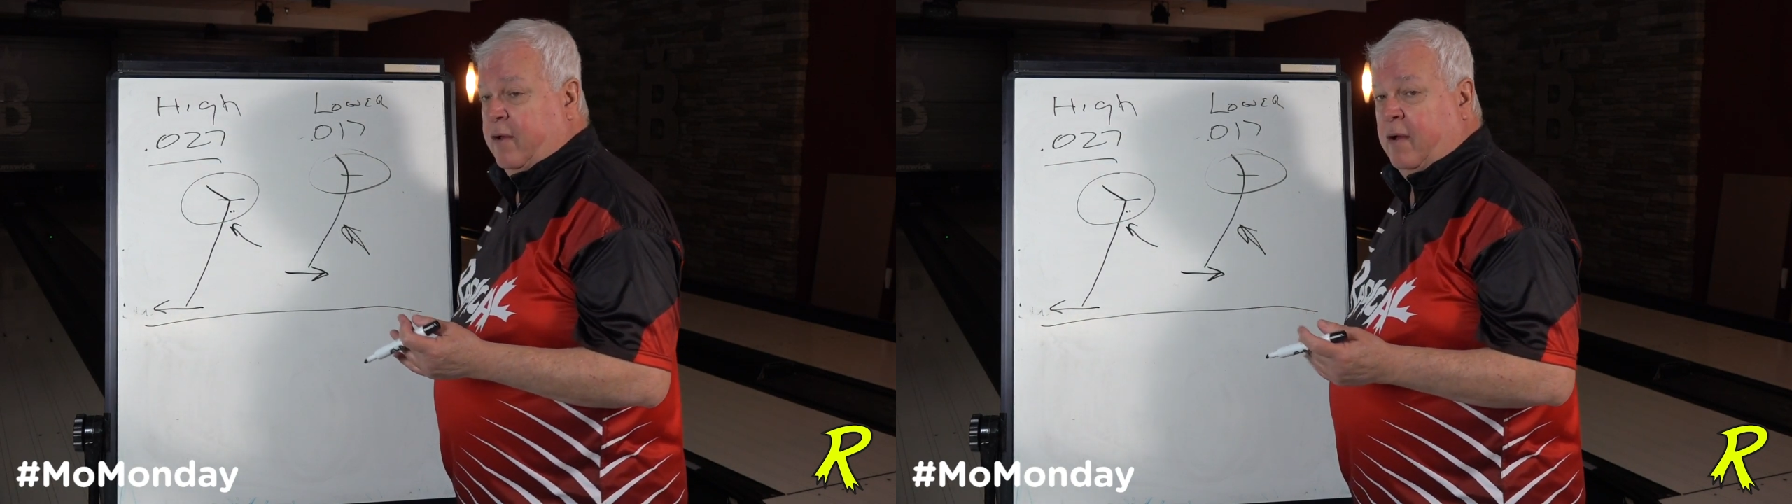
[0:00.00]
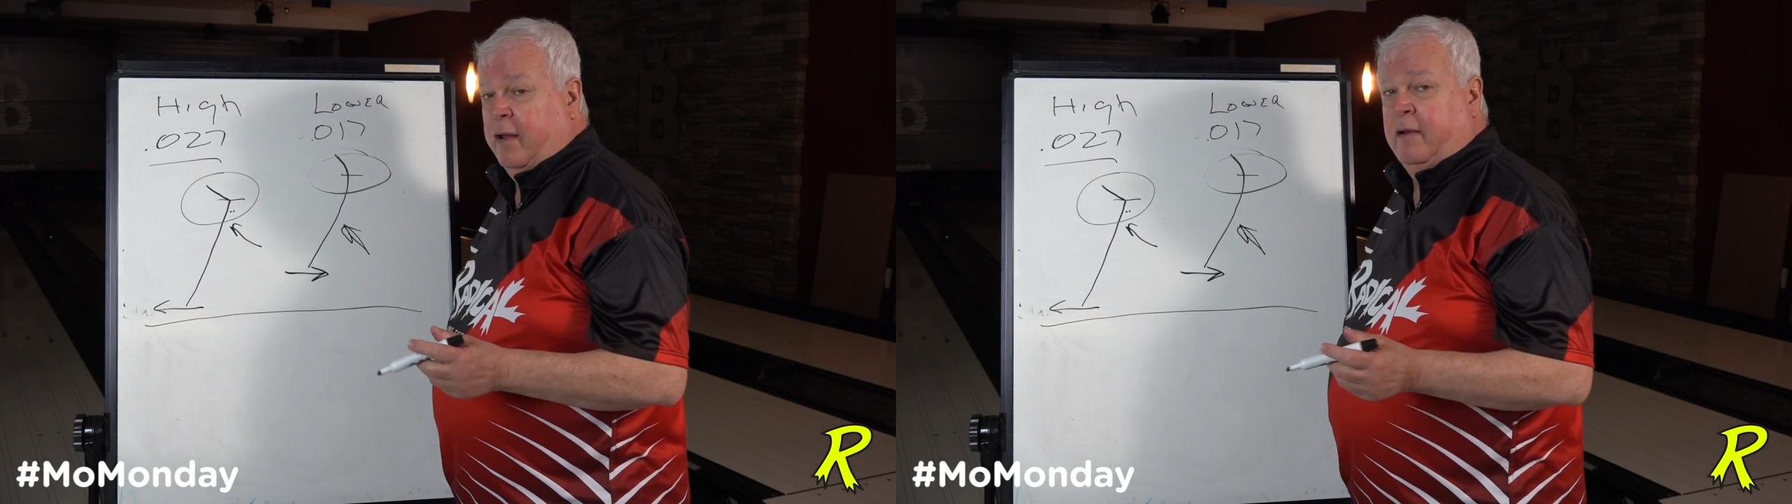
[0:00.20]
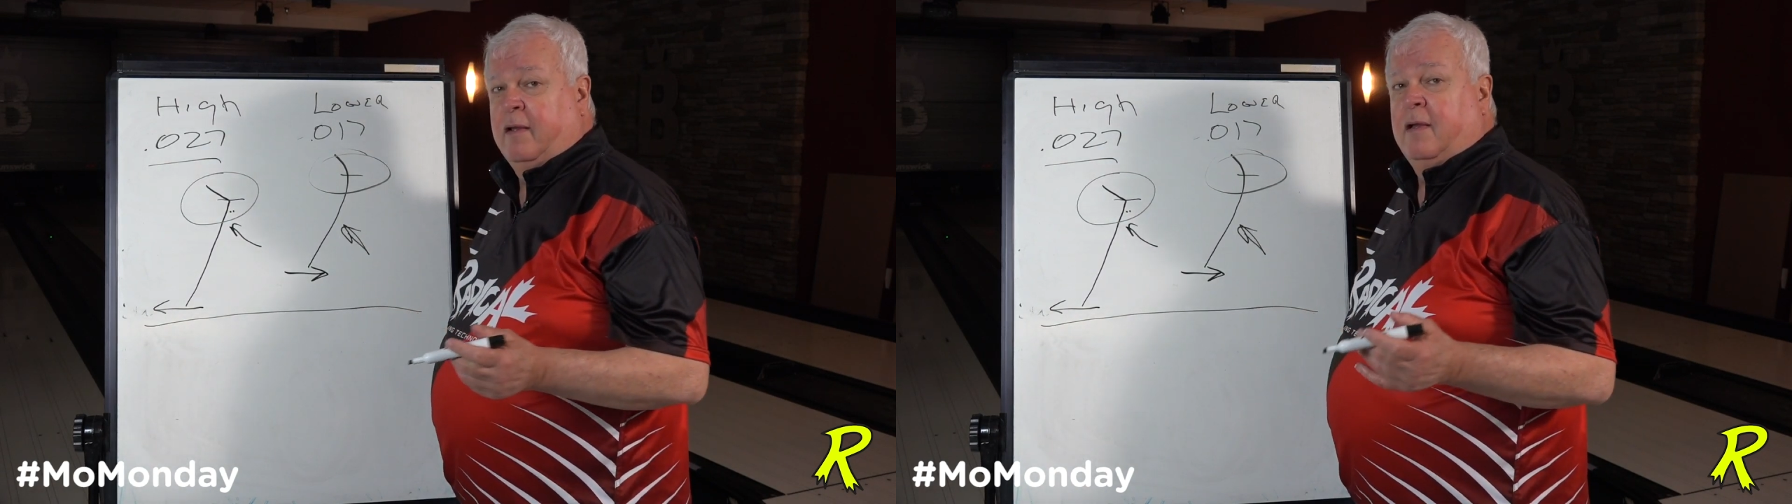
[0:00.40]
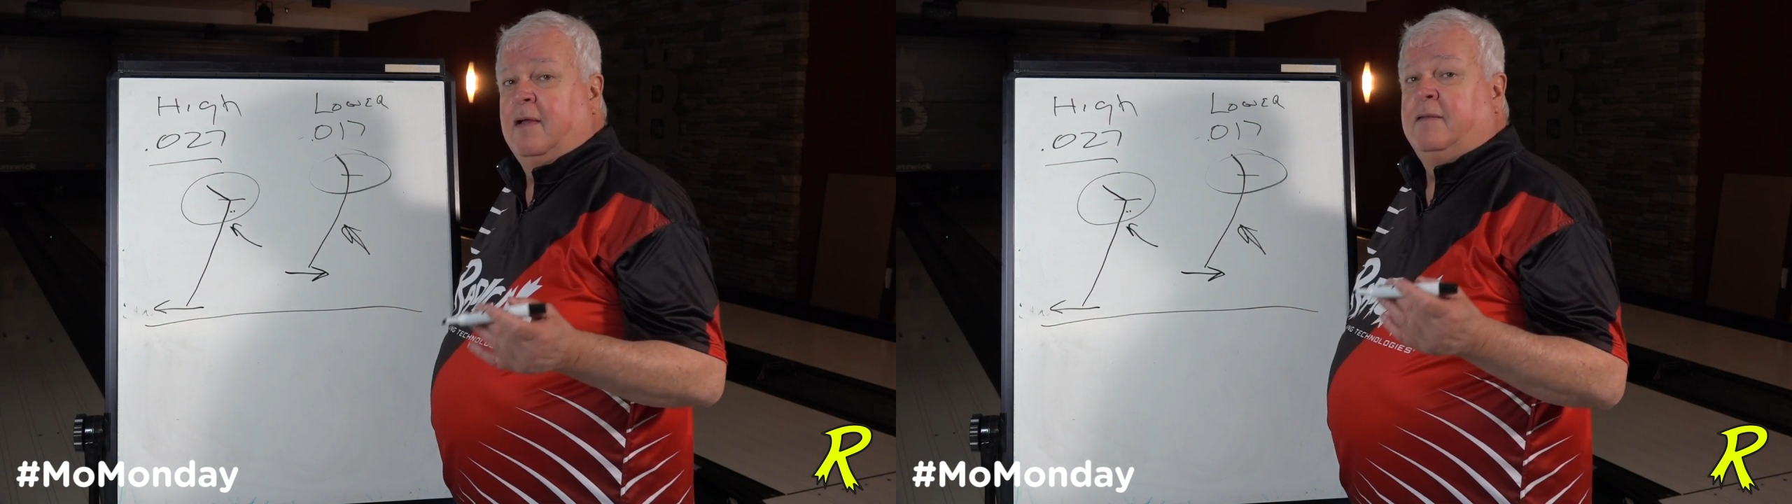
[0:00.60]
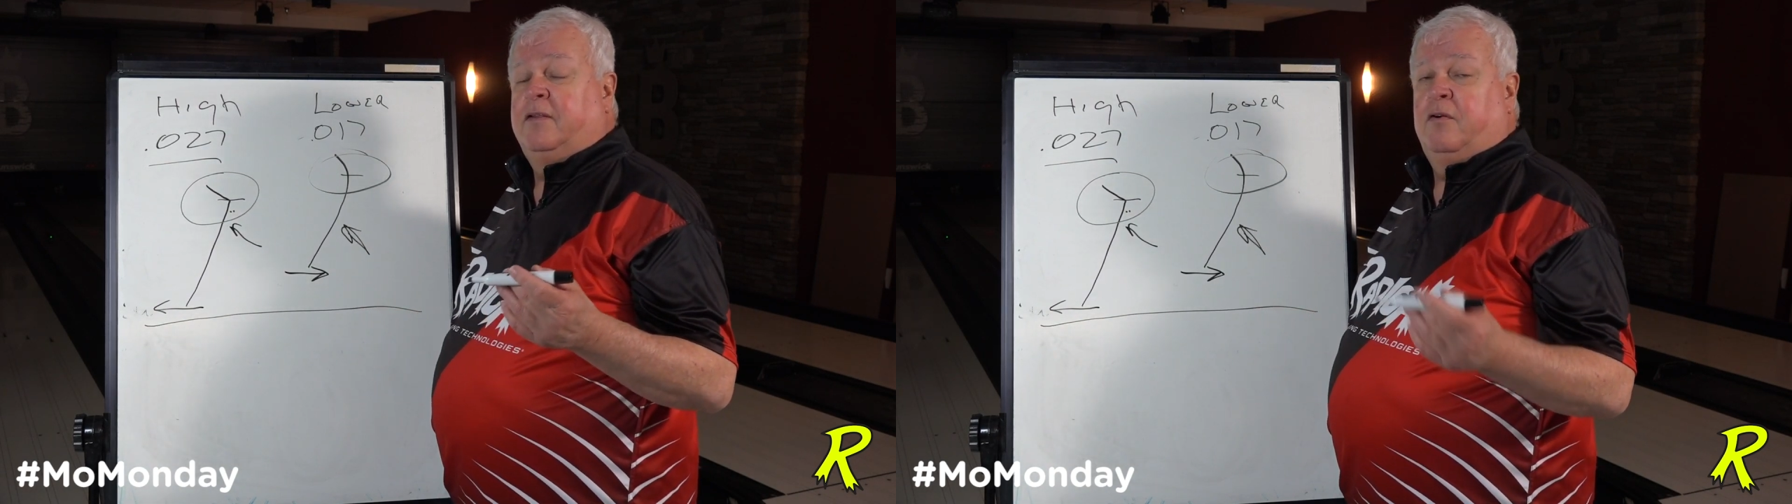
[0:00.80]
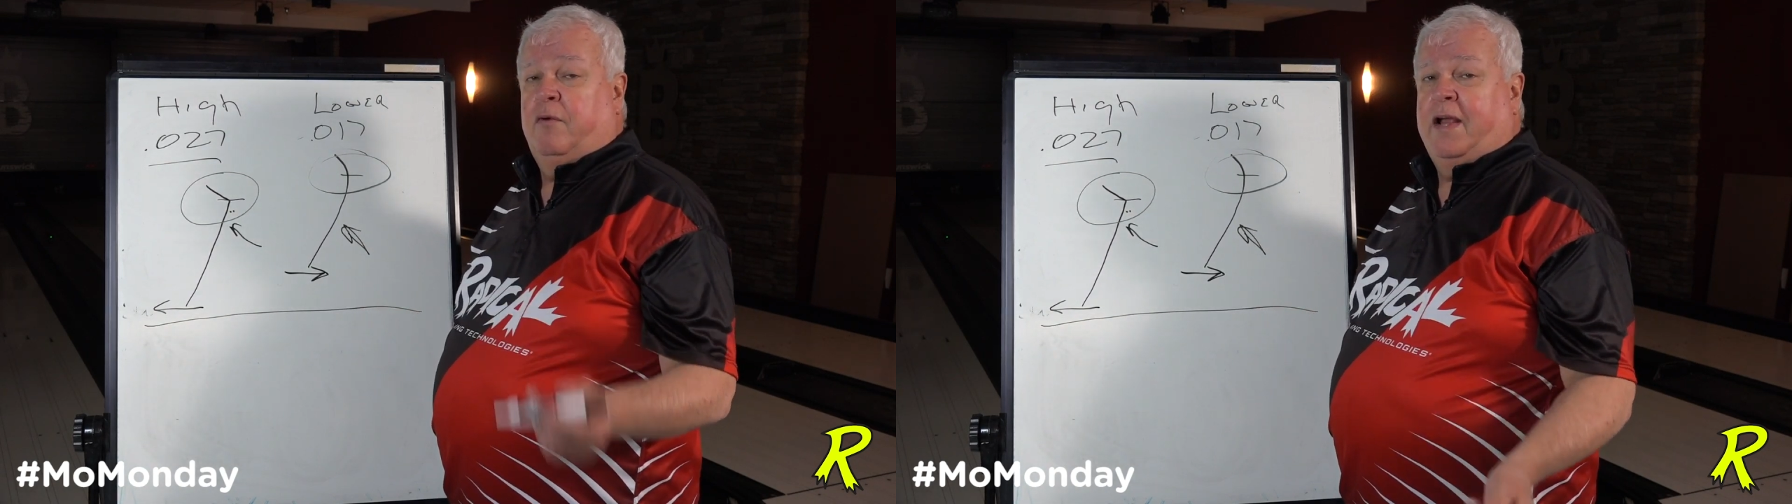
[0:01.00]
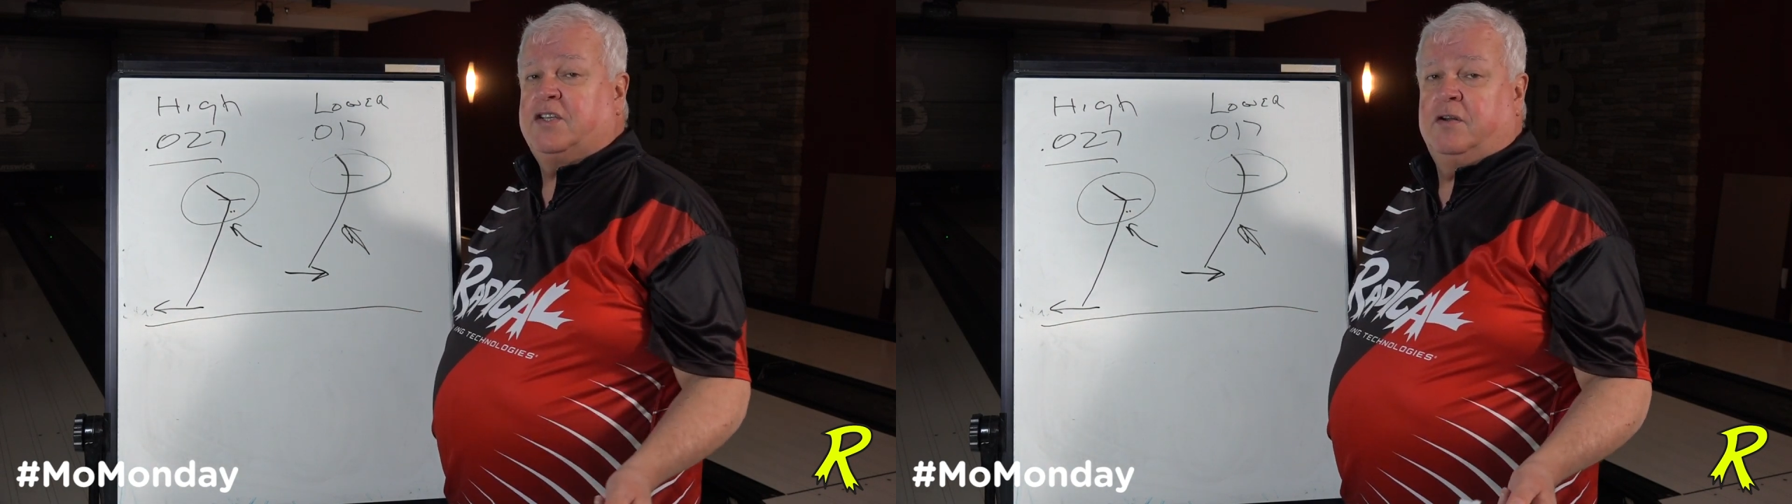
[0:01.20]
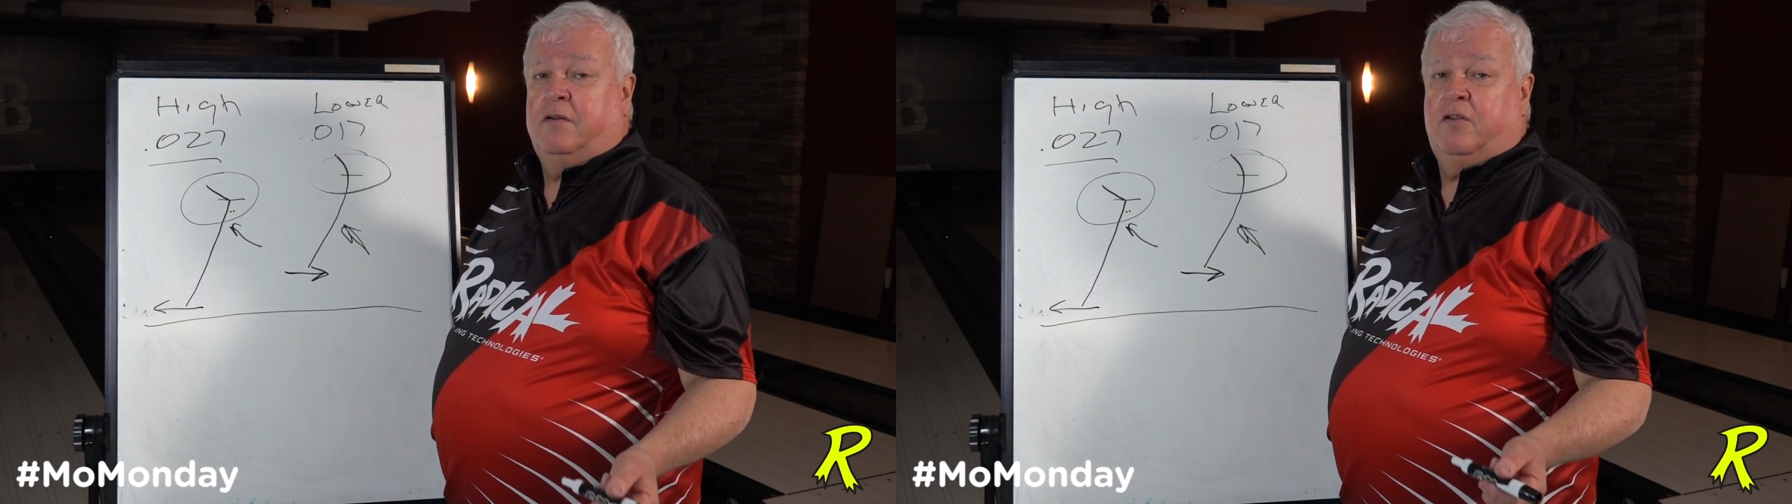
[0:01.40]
on, the duration of